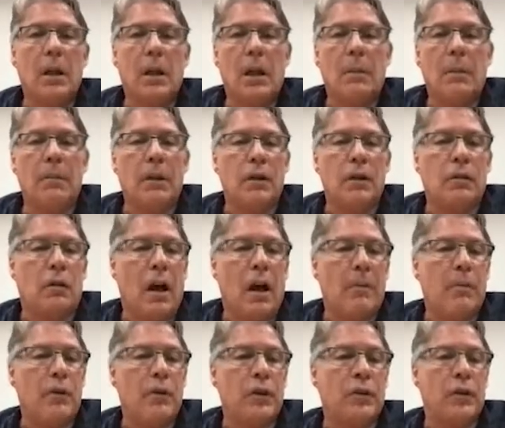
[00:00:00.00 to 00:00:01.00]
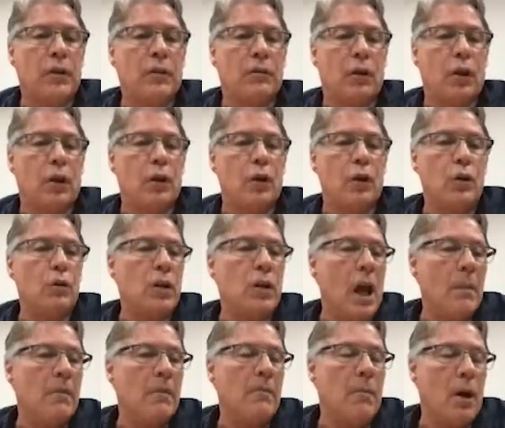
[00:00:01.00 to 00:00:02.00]
I'm going to derive predictions for a new
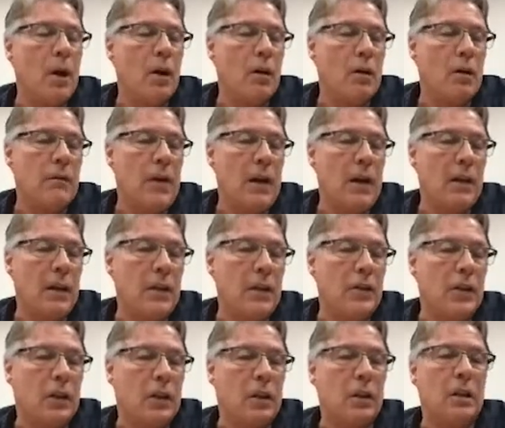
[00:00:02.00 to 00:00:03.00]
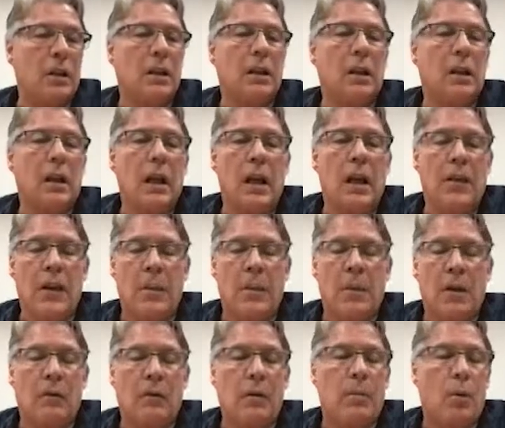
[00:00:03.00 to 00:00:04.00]
type of Markov violation, and then I'm
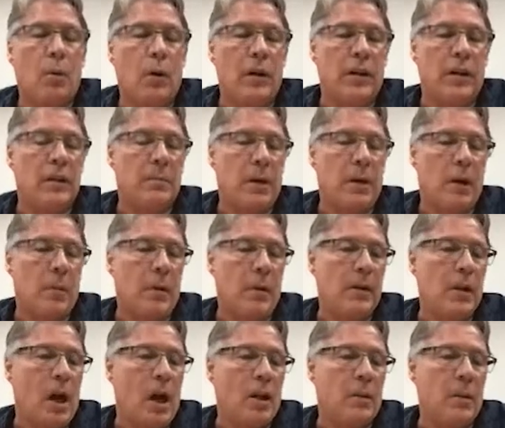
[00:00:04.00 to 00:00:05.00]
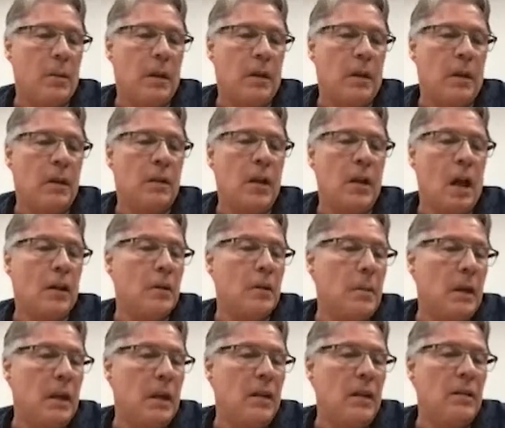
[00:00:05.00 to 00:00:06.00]
going to report an experiment
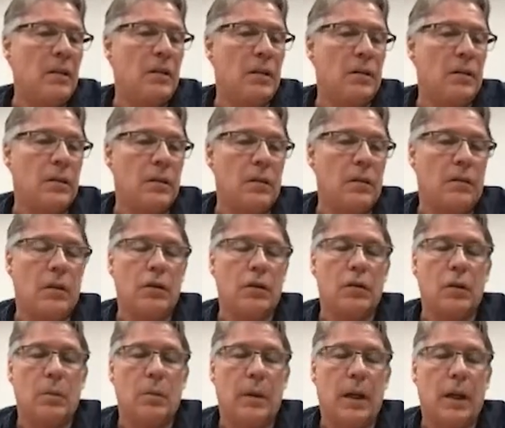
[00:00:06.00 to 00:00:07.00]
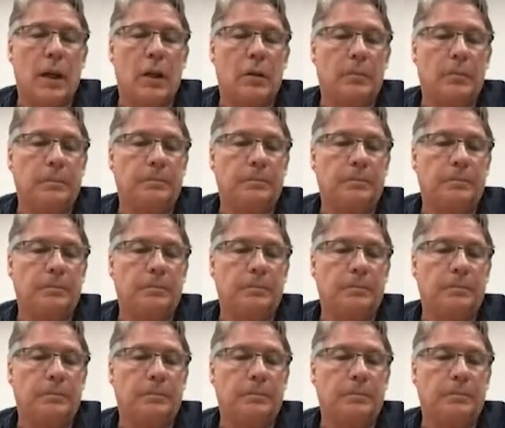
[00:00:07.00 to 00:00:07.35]
documenting the existence of this new error.